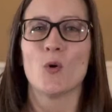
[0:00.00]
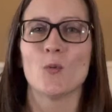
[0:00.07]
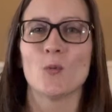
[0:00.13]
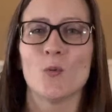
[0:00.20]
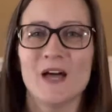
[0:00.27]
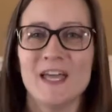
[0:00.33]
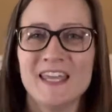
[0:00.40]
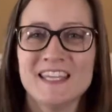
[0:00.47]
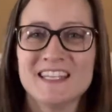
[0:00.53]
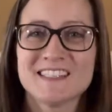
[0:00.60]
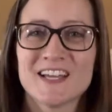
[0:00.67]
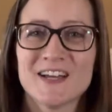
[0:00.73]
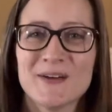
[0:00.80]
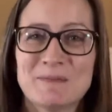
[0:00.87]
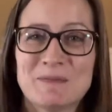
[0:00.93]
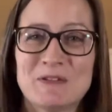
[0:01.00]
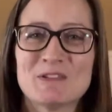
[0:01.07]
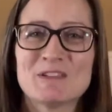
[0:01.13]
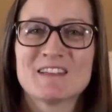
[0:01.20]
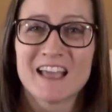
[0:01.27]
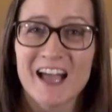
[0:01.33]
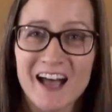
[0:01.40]
What is up, you
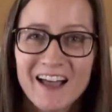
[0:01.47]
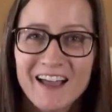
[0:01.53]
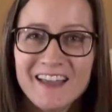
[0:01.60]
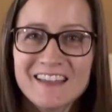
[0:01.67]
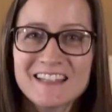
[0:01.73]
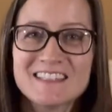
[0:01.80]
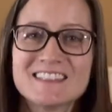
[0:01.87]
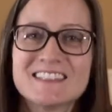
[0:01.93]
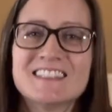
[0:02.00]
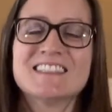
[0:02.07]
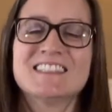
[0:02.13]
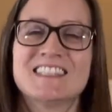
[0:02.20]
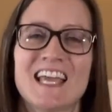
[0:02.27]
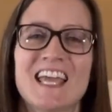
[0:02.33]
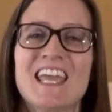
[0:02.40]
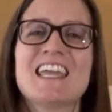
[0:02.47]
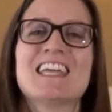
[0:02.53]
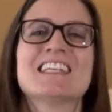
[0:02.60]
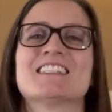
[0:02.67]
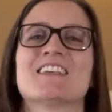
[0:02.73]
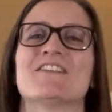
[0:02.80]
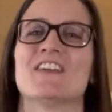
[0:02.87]
guys? Today
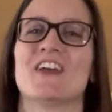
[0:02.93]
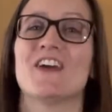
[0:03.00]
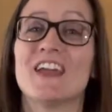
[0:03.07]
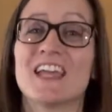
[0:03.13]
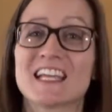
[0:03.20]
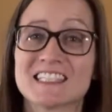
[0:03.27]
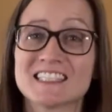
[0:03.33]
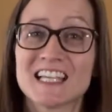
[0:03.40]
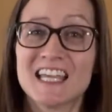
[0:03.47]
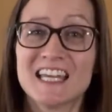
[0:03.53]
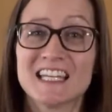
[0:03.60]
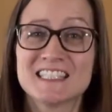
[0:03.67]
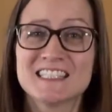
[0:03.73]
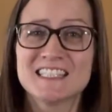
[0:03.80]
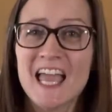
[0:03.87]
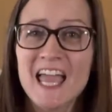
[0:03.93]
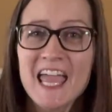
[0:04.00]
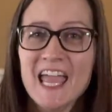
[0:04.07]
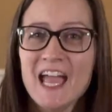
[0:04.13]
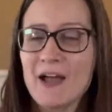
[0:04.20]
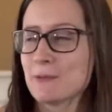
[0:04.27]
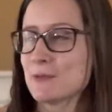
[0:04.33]
is a very exciting
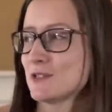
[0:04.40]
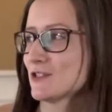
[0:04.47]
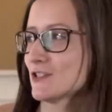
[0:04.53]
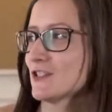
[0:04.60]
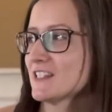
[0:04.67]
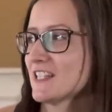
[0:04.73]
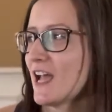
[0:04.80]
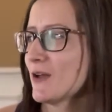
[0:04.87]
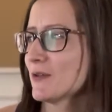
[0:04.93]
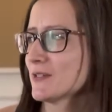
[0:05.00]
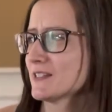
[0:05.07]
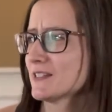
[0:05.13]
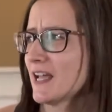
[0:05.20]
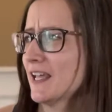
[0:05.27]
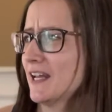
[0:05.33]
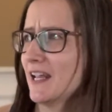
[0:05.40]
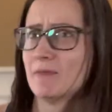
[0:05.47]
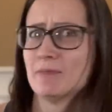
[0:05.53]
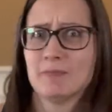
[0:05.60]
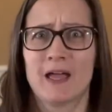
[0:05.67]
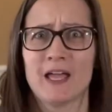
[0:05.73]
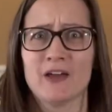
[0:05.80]
day. I was just outside
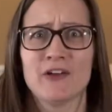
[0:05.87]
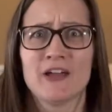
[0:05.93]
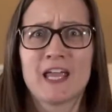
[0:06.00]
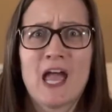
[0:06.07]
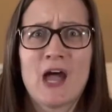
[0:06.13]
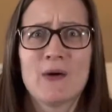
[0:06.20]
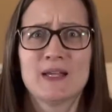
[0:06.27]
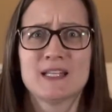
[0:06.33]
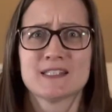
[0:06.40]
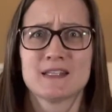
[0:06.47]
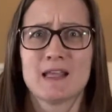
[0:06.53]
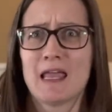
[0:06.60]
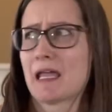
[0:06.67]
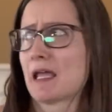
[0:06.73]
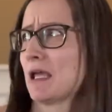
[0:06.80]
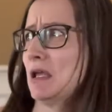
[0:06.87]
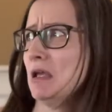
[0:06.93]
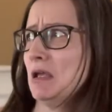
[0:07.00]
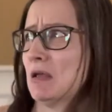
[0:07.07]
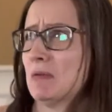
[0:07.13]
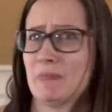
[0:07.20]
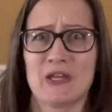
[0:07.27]
admiring how it's like
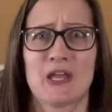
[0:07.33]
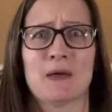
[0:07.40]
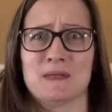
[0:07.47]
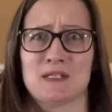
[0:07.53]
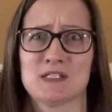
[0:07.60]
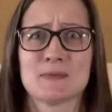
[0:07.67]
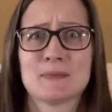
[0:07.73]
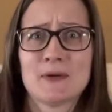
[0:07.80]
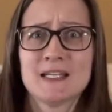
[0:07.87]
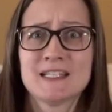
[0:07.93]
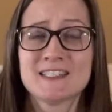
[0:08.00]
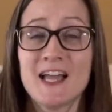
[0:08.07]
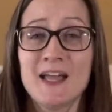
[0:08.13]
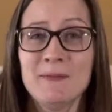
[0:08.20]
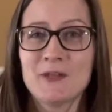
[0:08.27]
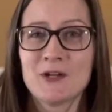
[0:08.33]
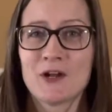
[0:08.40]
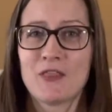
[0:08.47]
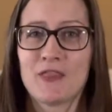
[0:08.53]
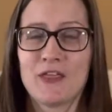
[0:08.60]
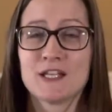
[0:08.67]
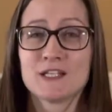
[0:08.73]
becoming springtime. There are
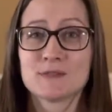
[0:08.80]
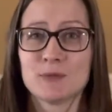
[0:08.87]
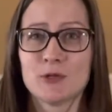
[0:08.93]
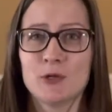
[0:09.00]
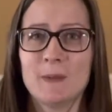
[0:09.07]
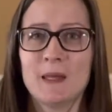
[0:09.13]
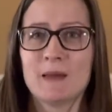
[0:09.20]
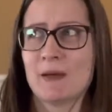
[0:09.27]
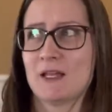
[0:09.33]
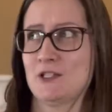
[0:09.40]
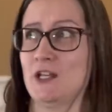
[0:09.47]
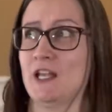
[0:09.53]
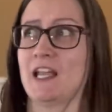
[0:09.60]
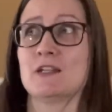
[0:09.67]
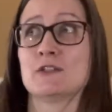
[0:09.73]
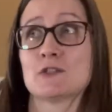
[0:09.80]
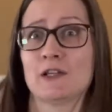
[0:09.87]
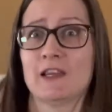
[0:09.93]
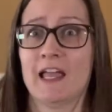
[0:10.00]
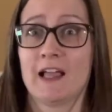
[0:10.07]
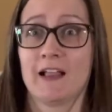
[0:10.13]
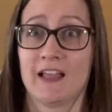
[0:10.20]
things blooming. My chickens are
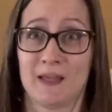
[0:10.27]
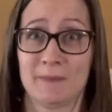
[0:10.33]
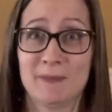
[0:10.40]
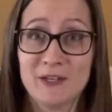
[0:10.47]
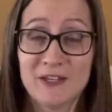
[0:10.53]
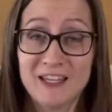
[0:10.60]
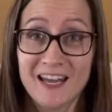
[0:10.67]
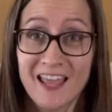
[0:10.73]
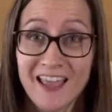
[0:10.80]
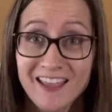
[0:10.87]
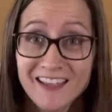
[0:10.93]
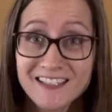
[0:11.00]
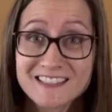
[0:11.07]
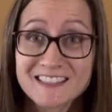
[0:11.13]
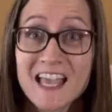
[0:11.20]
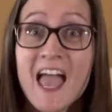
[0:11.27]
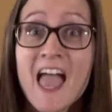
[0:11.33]
laying like a million eggs.